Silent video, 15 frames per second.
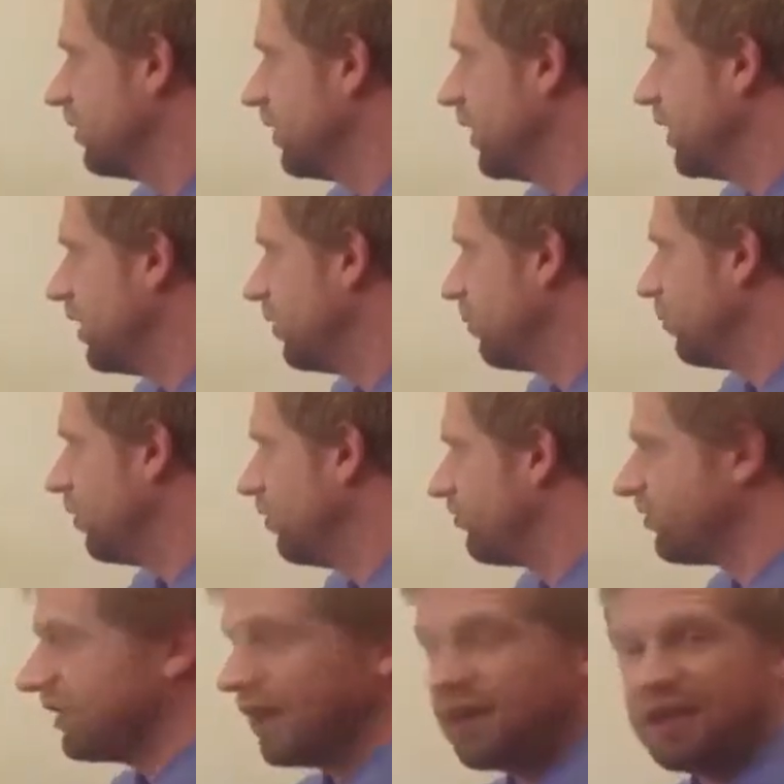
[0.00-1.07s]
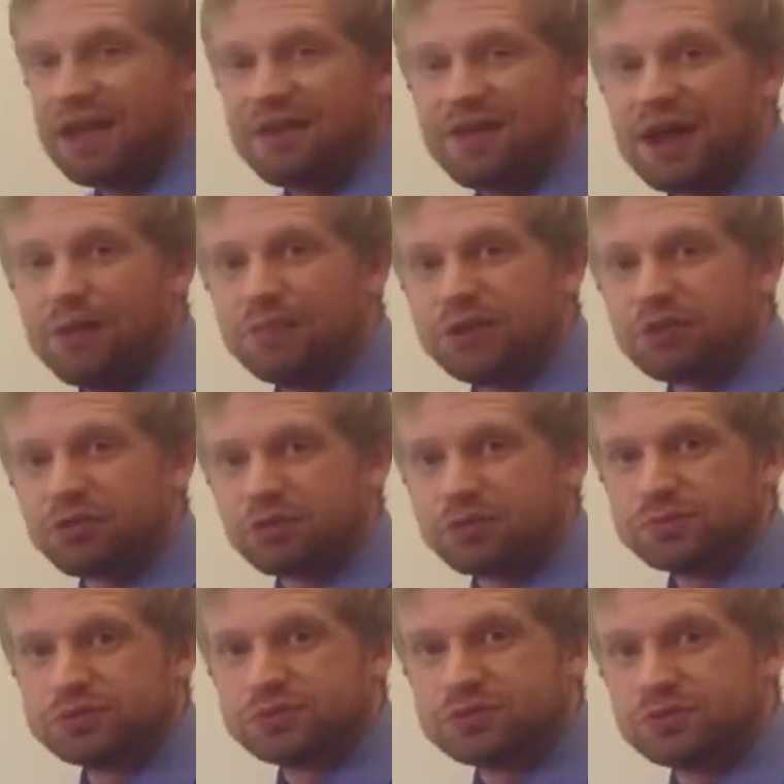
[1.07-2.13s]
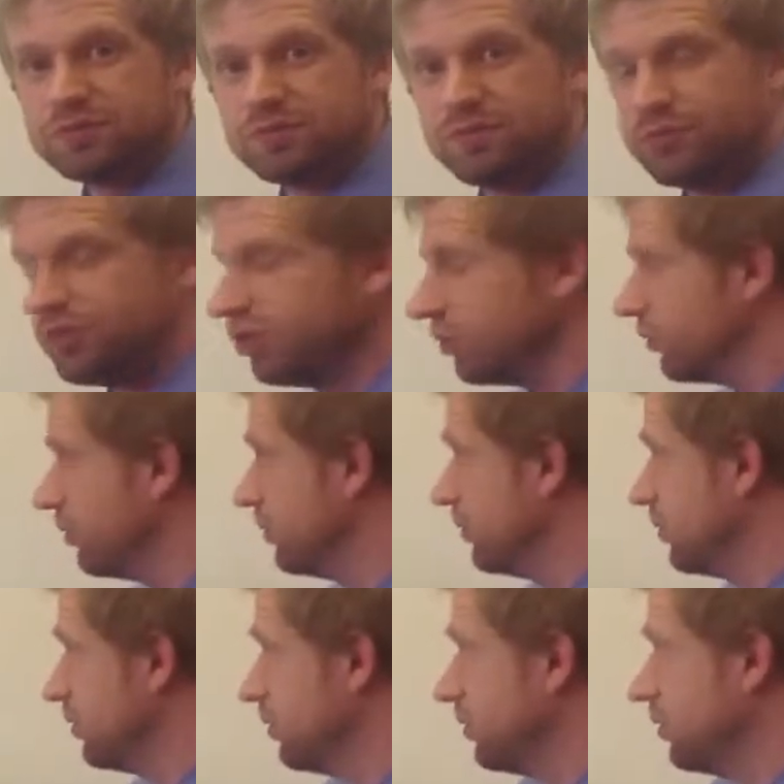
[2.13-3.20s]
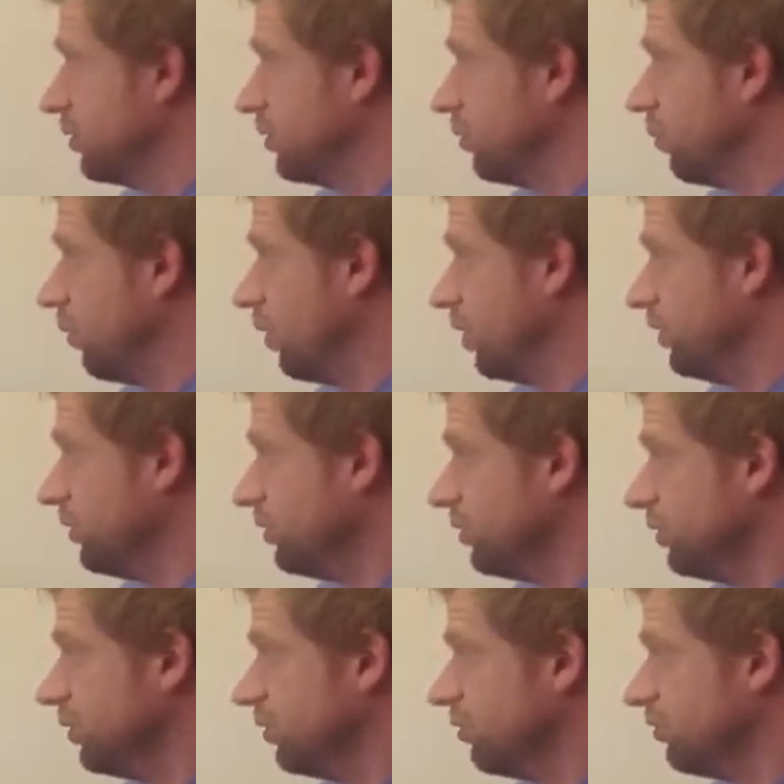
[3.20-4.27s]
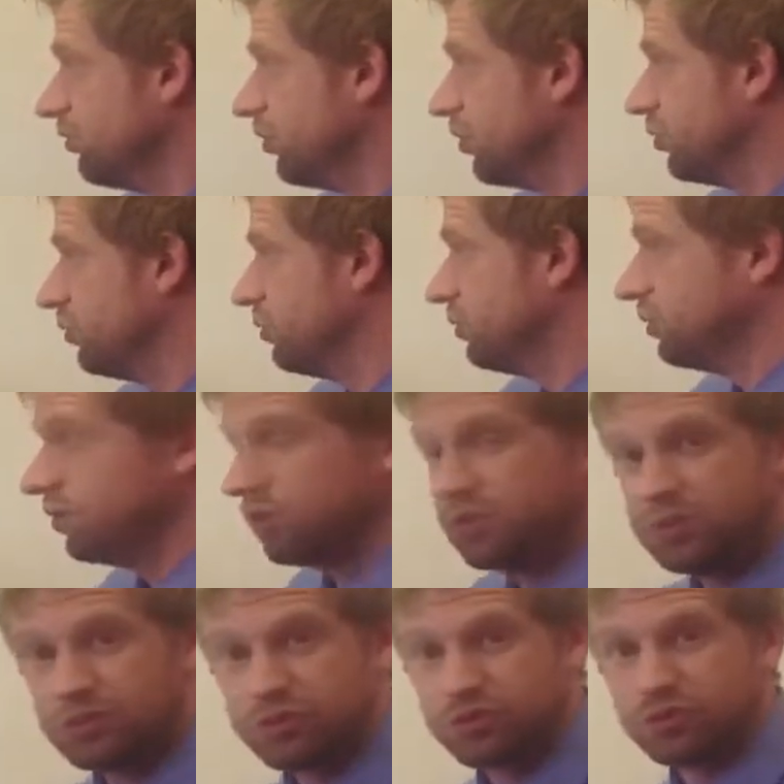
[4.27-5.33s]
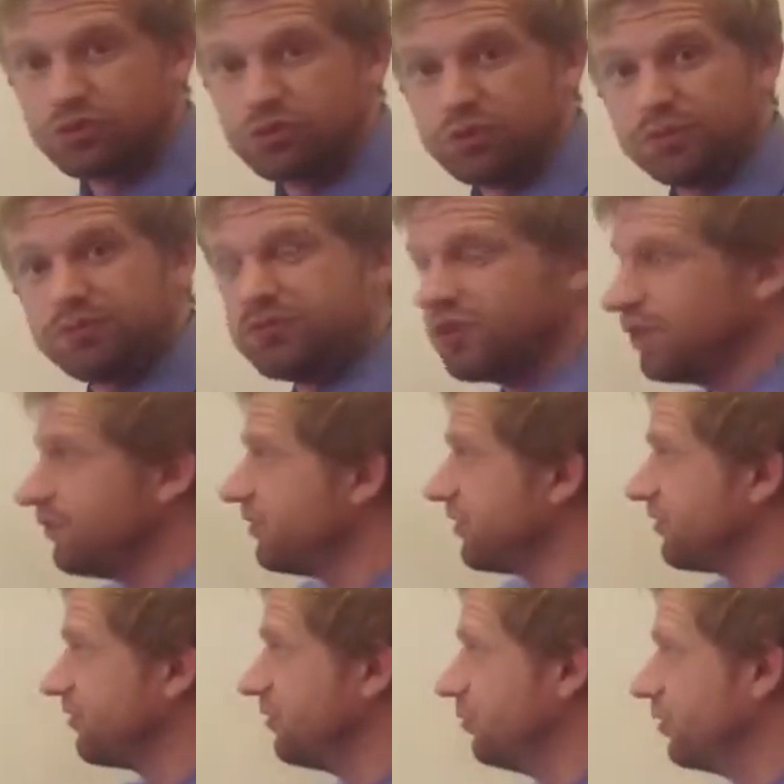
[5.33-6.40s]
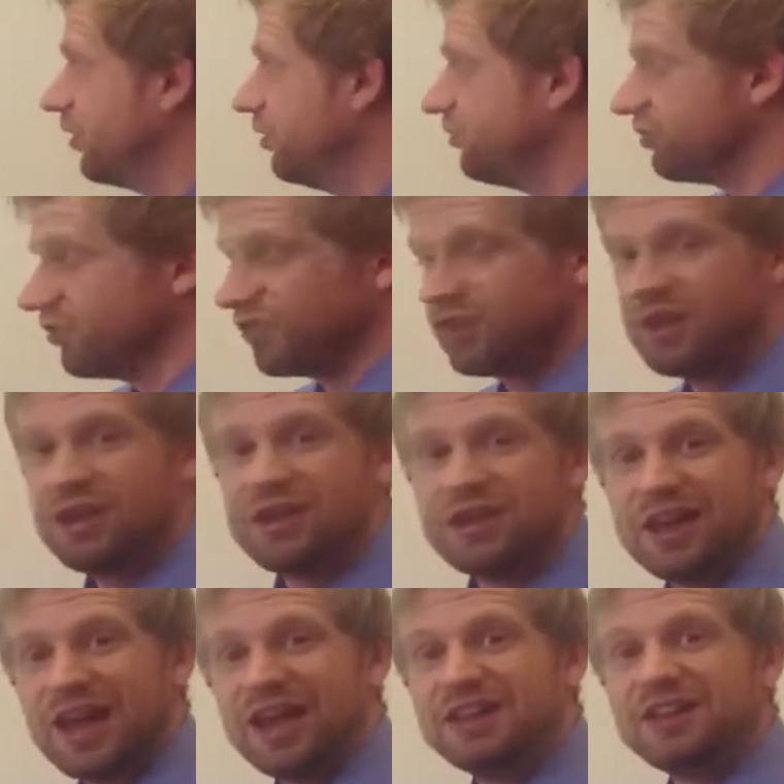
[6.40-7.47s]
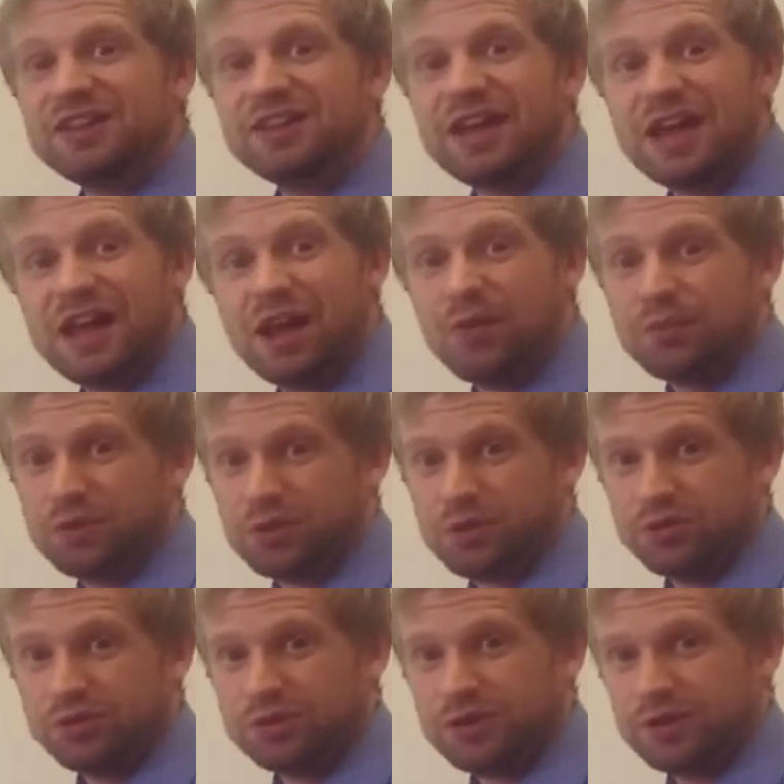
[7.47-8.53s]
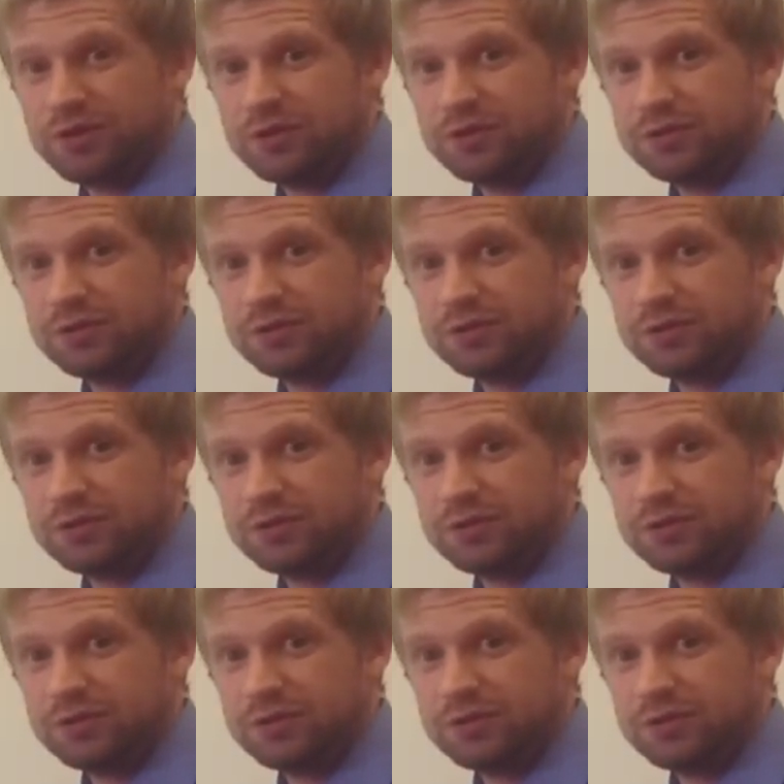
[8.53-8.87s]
and 1. So now I have how many groups? 2. 1, 2, 2 groups of 61 hundredths. I need how many altogether?